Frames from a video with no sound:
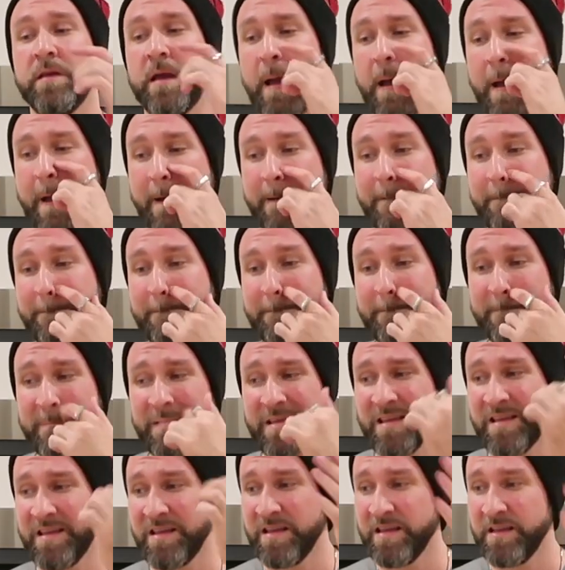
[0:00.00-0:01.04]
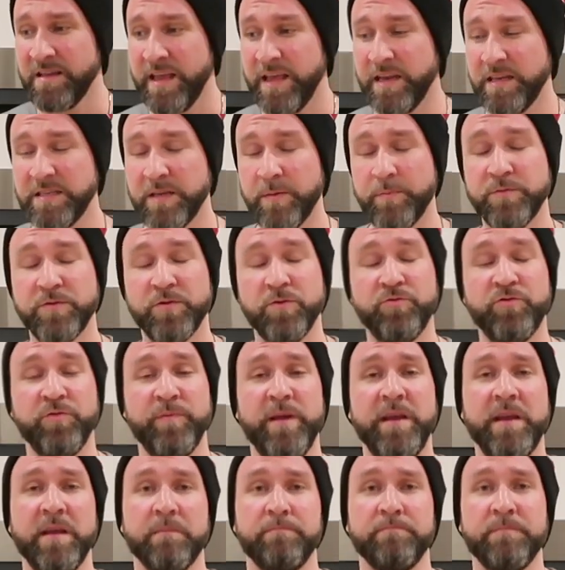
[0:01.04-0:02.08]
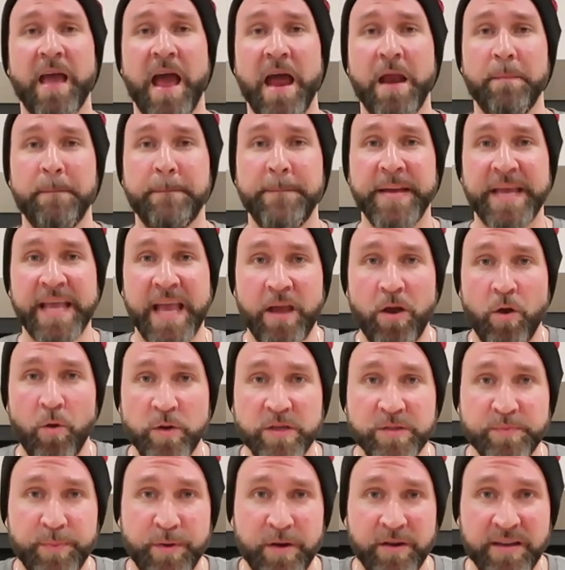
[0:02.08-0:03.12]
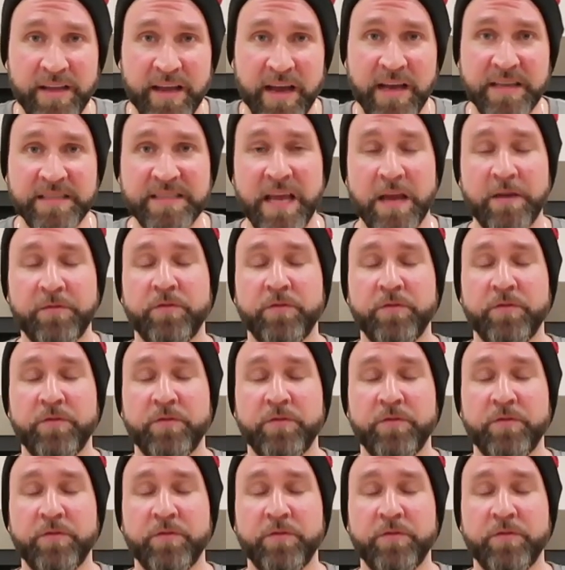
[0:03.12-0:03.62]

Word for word: Um, hit us up on social media at BAOS Podcast.